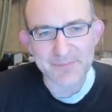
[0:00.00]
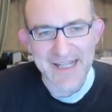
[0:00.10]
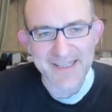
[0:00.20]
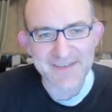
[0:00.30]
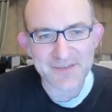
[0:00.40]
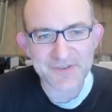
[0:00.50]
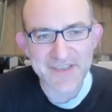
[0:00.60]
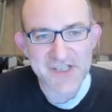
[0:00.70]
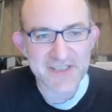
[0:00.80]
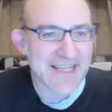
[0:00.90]
black in this
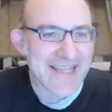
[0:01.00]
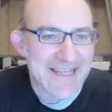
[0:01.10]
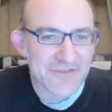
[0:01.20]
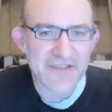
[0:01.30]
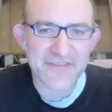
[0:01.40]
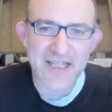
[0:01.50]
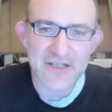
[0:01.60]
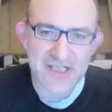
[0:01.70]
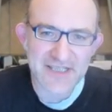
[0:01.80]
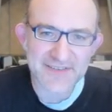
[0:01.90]
position, even if the
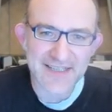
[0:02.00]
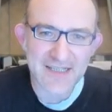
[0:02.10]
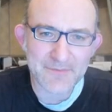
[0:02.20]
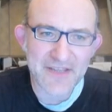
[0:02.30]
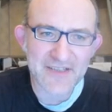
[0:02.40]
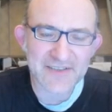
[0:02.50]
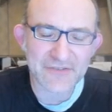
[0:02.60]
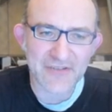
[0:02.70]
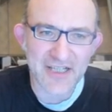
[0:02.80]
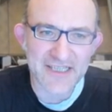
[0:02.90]
engine is telling me that
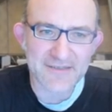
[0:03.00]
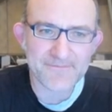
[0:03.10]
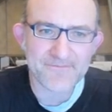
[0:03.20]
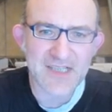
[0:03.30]
it's fine.